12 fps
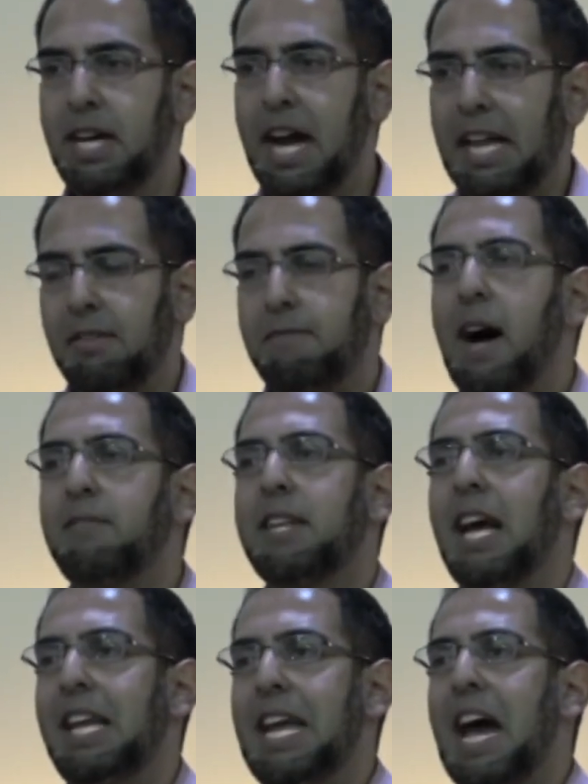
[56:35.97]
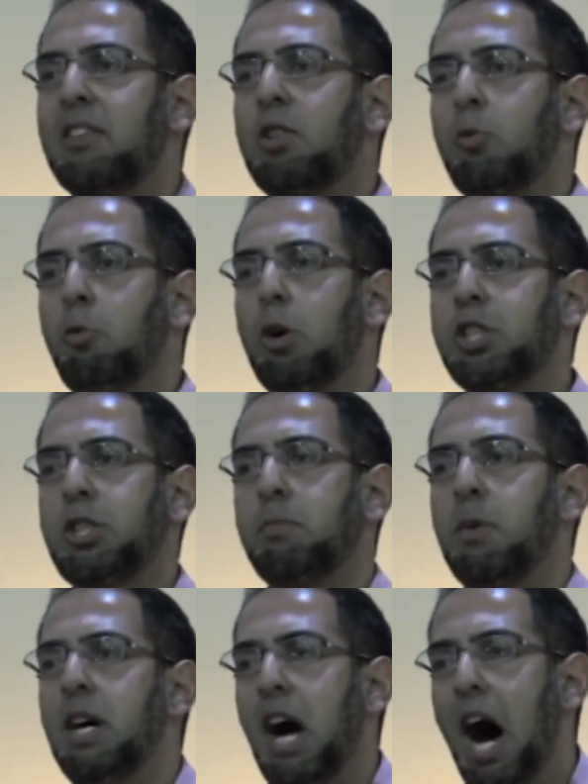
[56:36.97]
And the five daily acts of worship
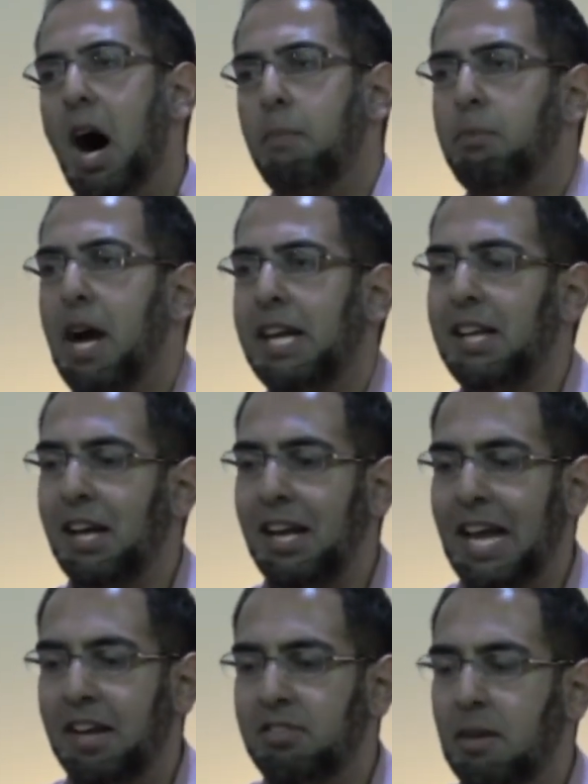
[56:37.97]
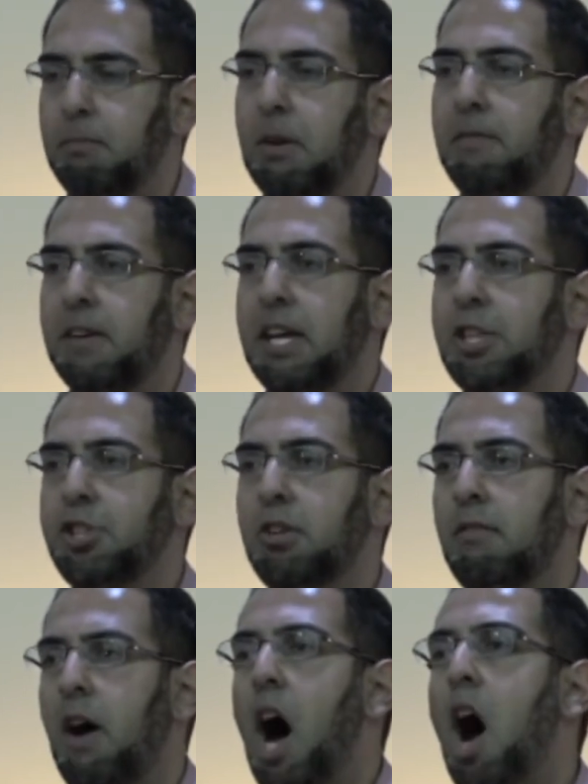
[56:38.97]
are a practical exemplification
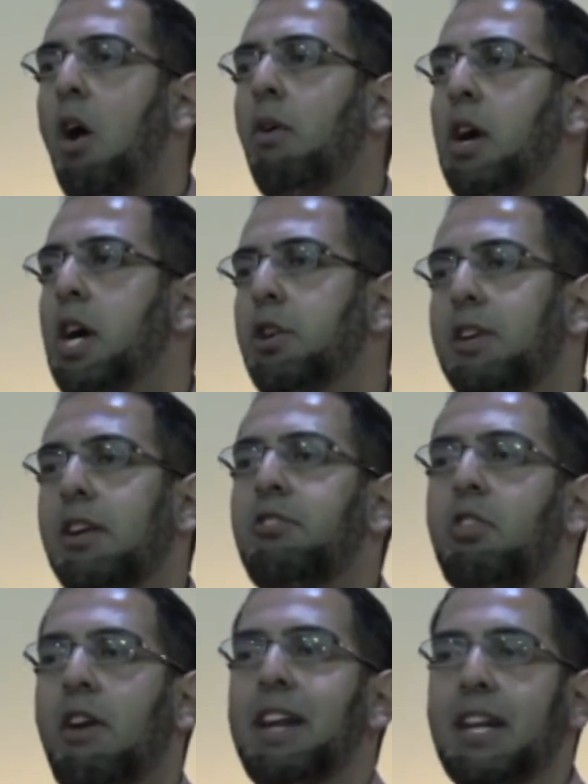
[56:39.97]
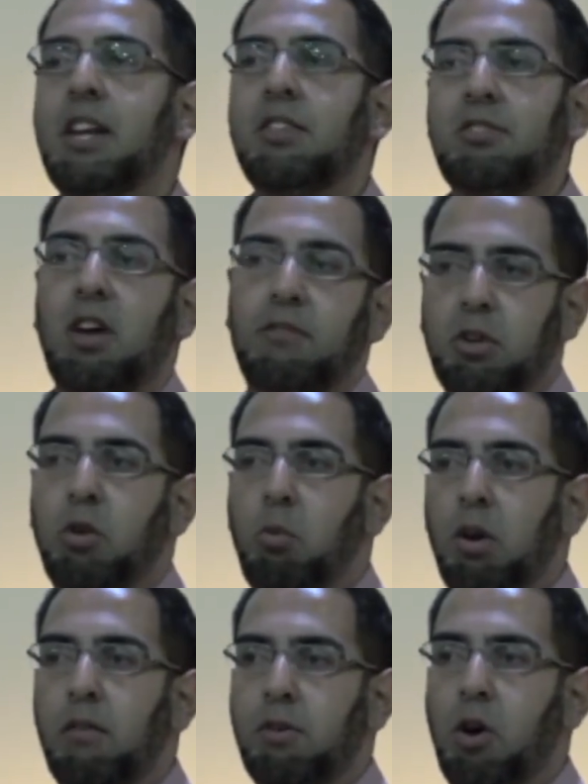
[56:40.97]
of how you can surrender yourself to the
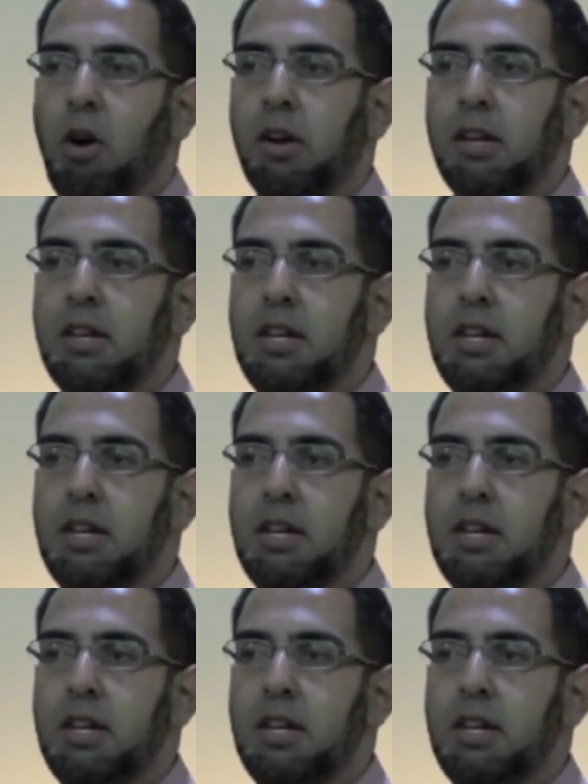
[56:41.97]
will of God.